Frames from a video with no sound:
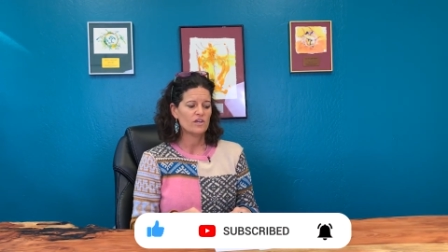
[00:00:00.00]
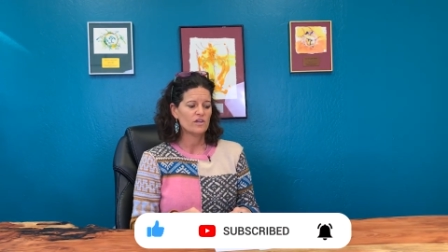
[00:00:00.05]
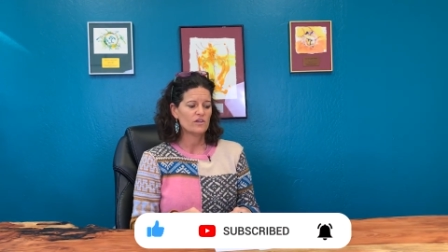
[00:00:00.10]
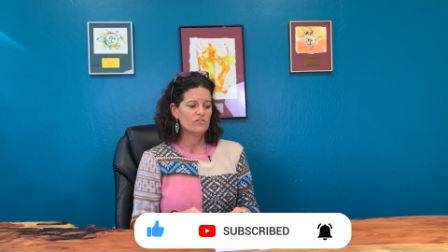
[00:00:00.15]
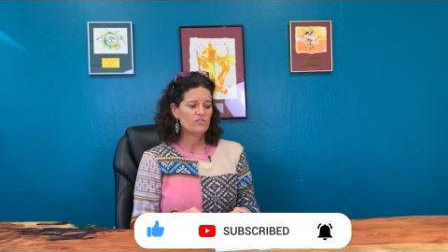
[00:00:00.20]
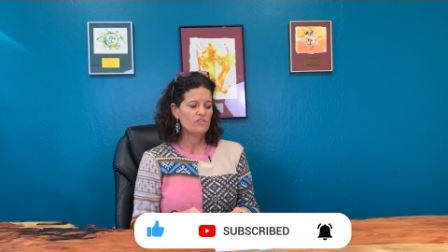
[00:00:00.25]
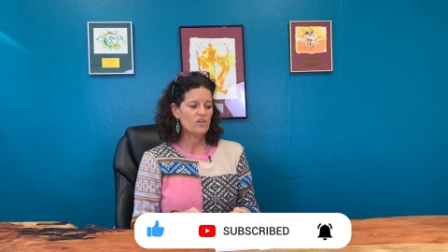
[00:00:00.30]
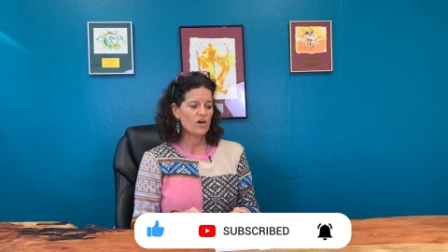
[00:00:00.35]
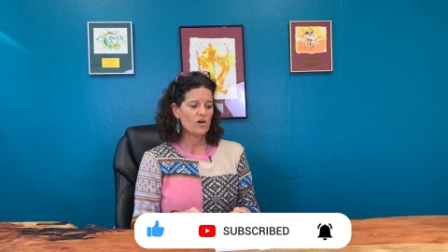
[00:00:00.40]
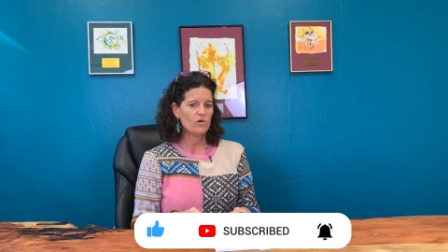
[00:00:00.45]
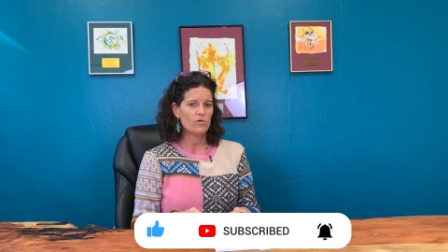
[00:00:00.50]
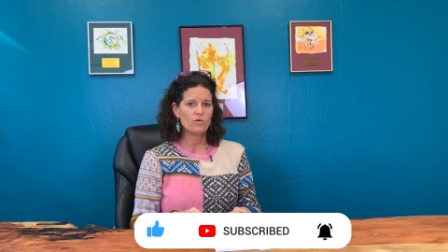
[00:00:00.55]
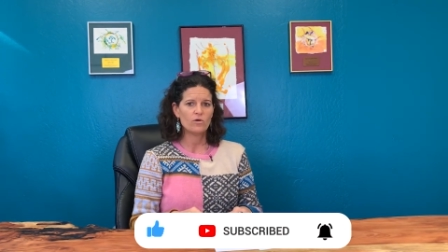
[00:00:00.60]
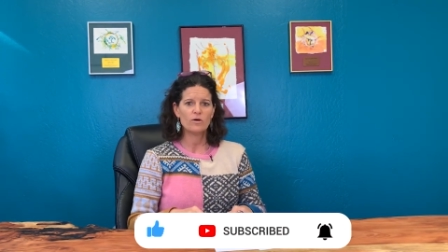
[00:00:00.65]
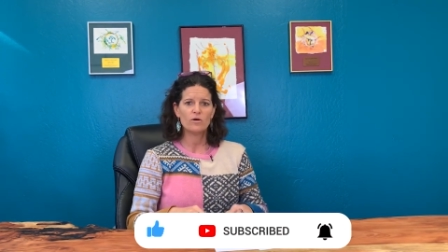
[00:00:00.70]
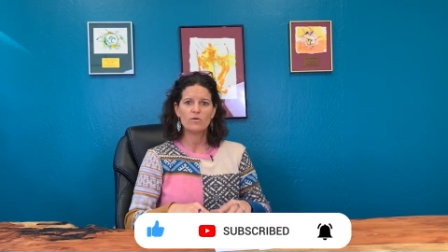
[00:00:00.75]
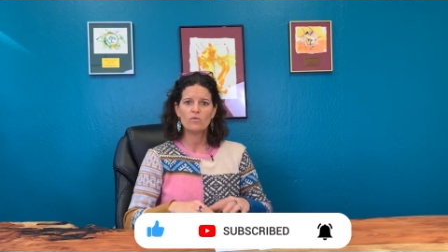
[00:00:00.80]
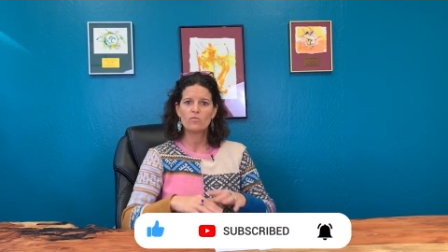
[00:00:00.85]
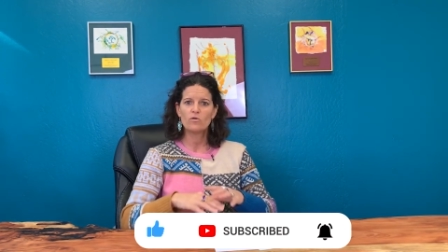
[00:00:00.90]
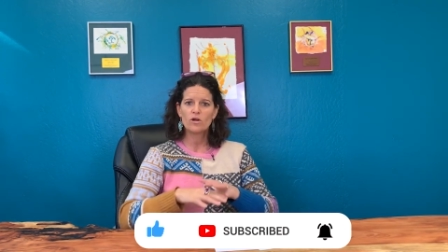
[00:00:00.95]
So,
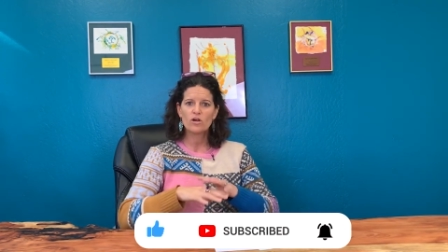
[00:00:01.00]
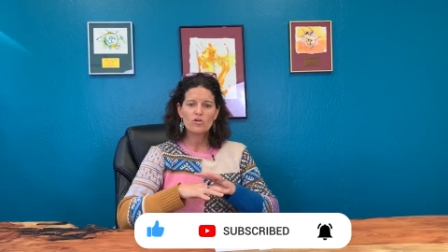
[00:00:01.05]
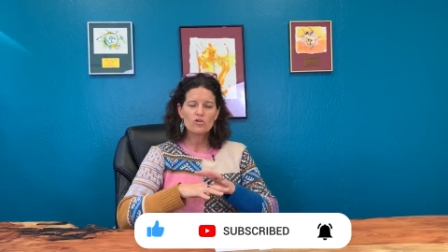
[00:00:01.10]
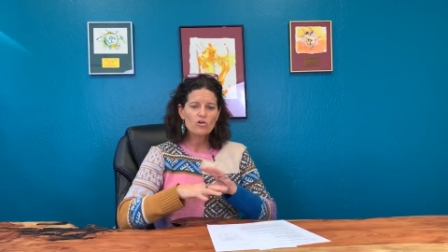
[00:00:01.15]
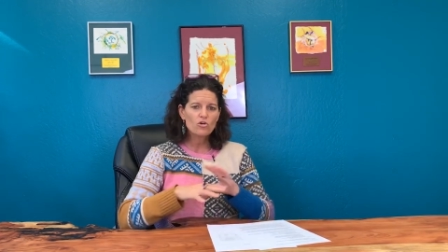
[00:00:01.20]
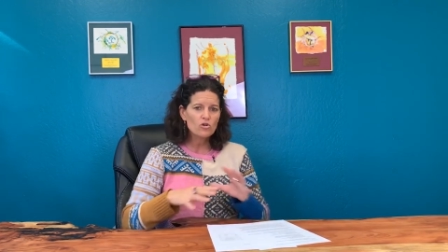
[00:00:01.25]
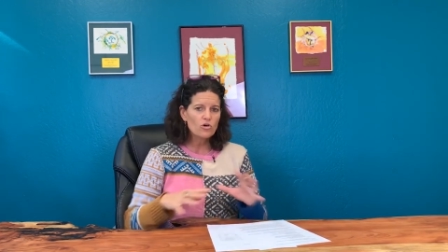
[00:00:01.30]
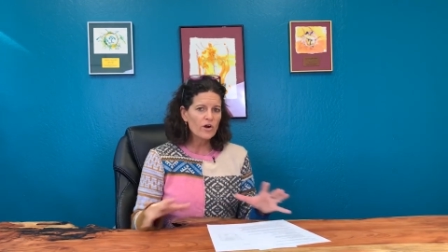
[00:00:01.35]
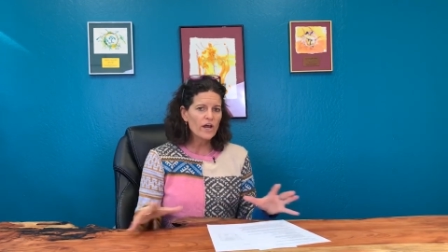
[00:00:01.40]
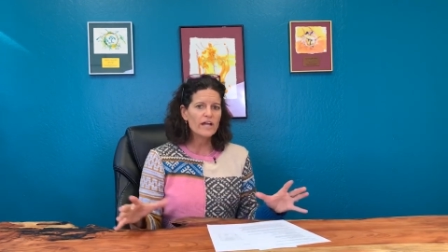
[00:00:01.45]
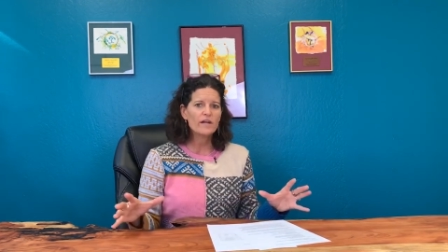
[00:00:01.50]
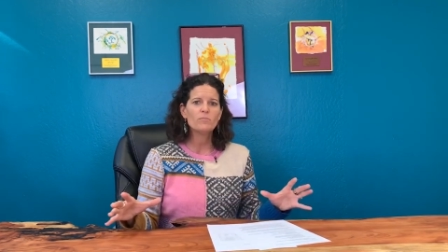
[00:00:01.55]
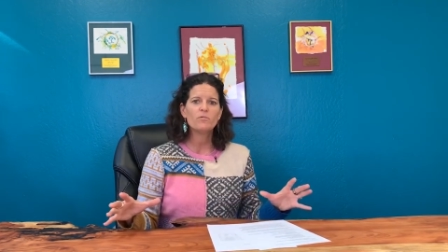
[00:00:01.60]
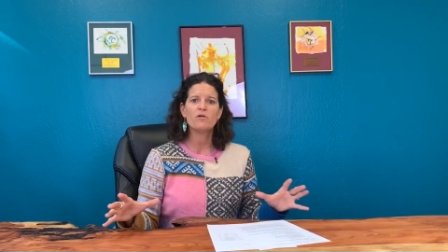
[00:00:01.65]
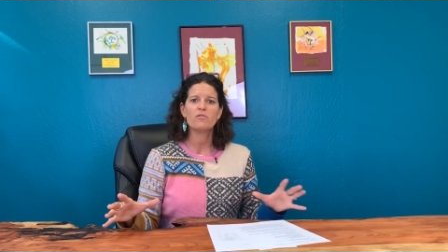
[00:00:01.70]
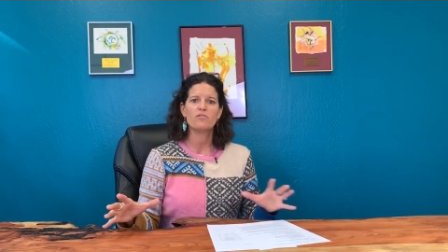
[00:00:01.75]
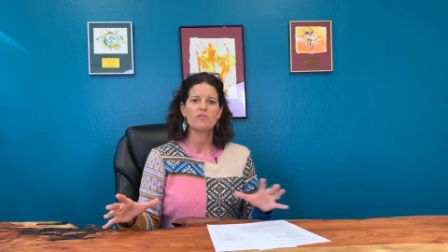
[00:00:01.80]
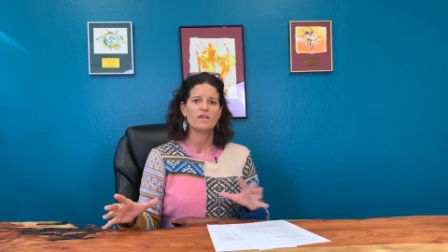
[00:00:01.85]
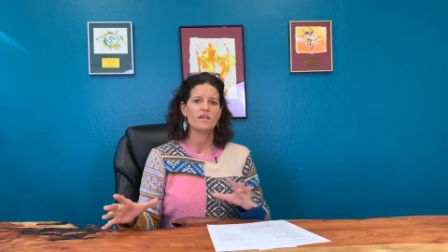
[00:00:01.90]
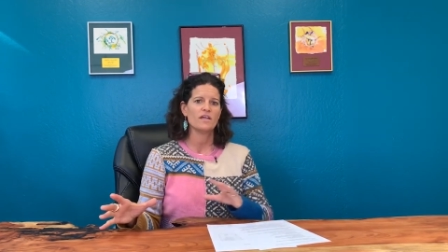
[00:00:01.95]
incredible
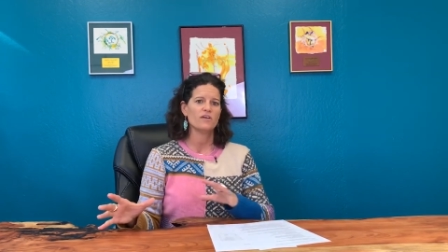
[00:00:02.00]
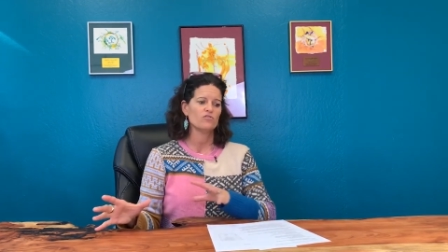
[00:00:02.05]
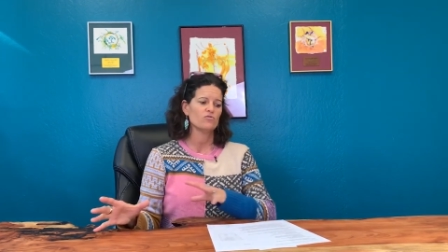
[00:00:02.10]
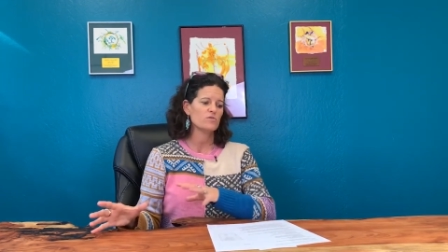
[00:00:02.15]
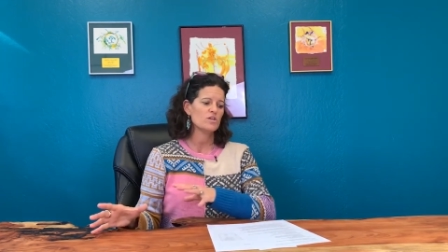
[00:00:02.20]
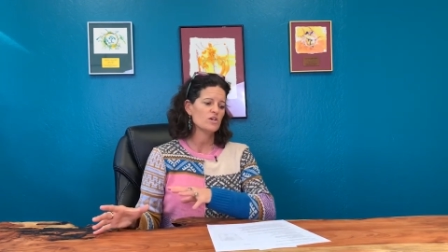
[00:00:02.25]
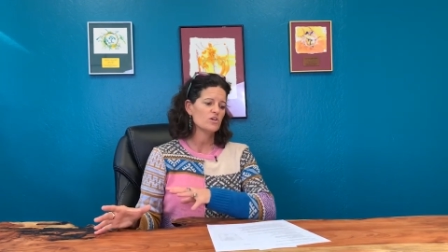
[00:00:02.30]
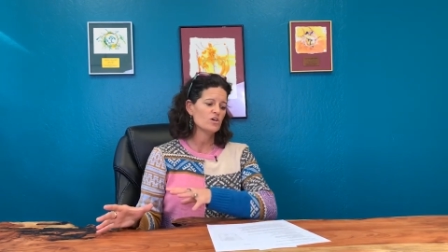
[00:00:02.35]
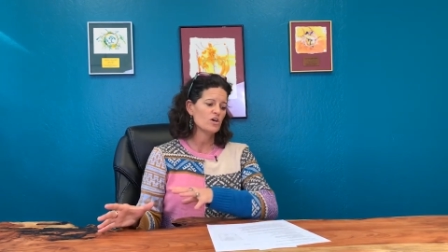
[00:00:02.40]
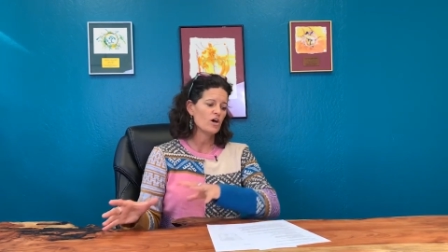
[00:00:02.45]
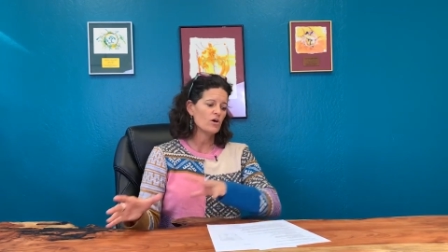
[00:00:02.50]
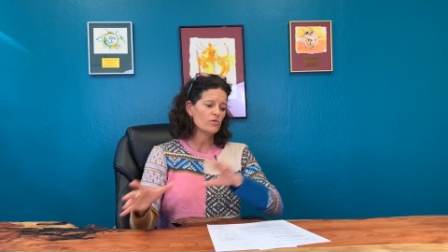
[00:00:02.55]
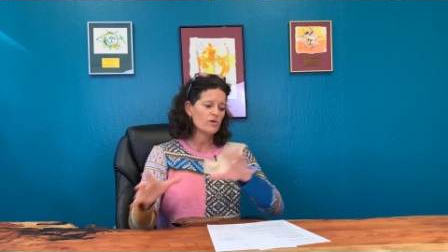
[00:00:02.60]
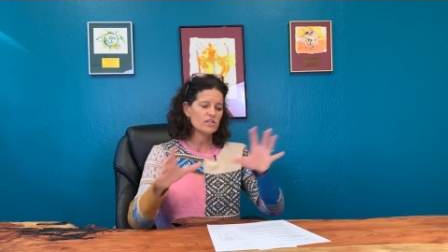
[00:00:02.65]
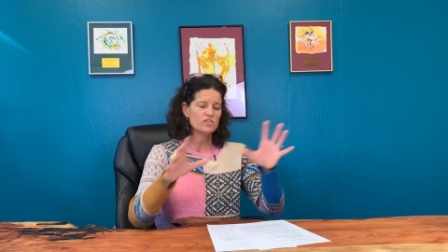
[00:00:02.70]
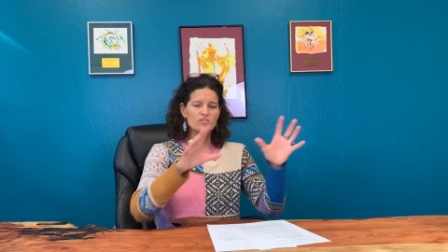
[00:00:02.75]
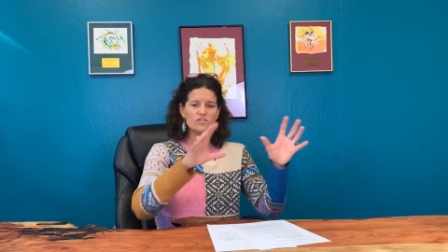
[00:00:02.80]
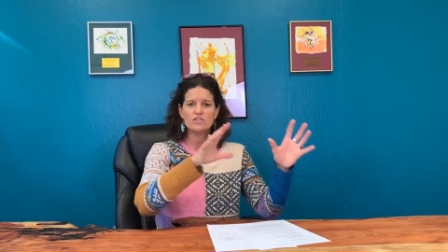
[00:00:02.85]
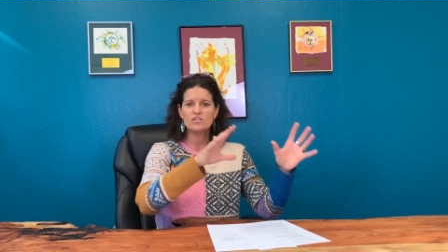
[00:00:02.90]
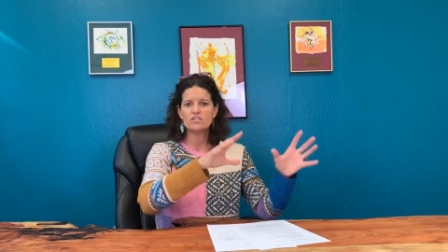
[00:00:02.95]
thing as we go
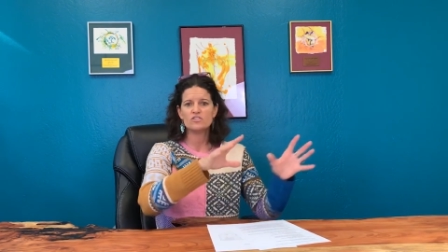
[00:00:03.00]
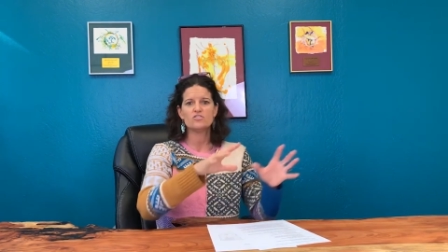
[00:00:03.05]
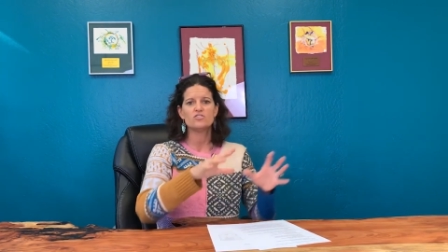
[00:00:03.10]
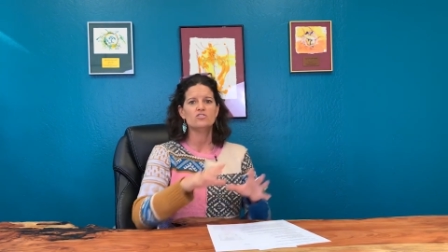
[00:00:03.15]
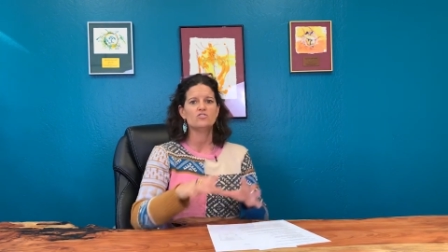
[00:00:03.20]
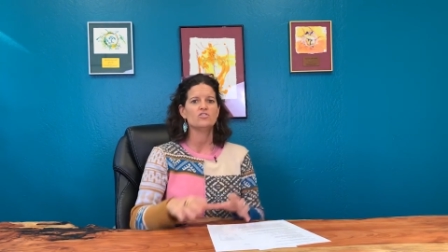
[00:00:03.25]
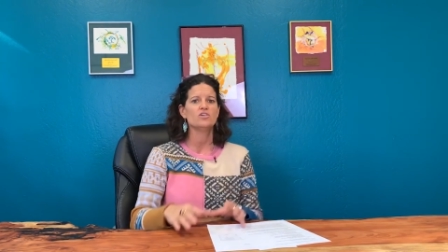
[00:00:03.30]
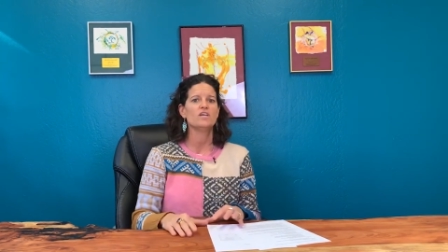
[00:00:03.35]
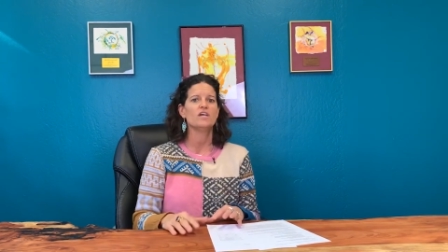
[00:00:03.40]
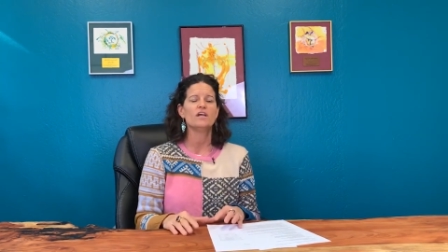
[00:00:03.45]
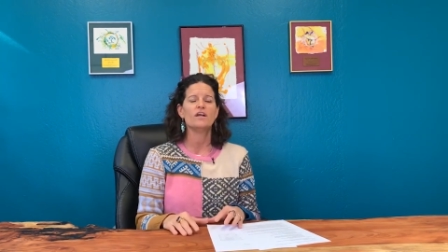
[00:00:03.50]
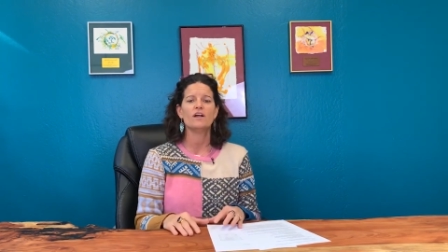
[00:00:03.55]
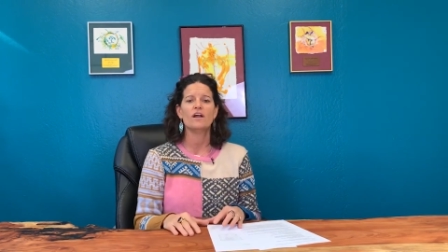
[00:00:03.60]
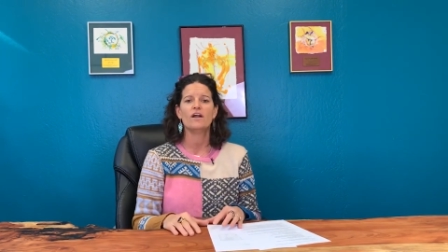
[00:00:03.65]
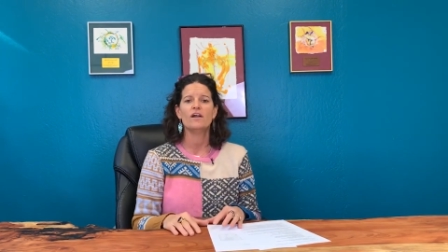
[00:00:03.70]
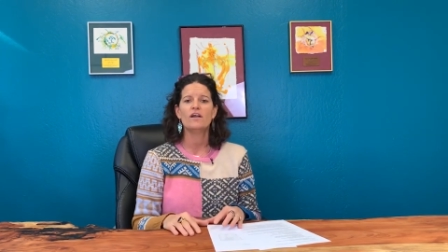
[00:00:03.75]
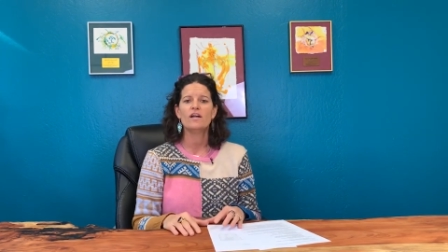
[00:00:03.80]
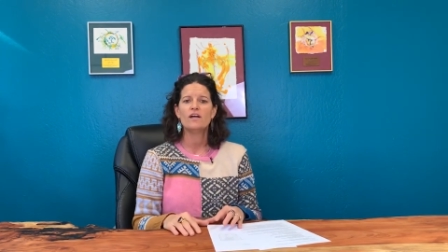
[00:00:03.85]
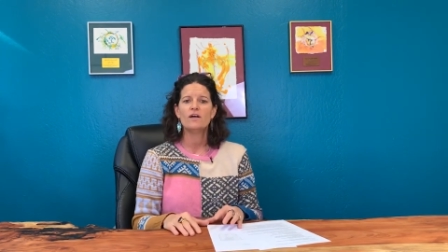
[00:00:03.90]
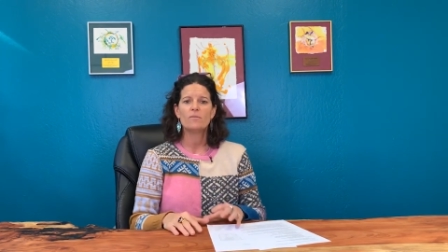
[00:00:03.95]
into this new
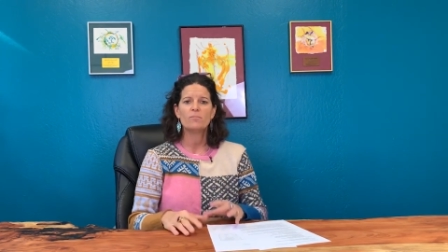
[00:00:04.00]
year,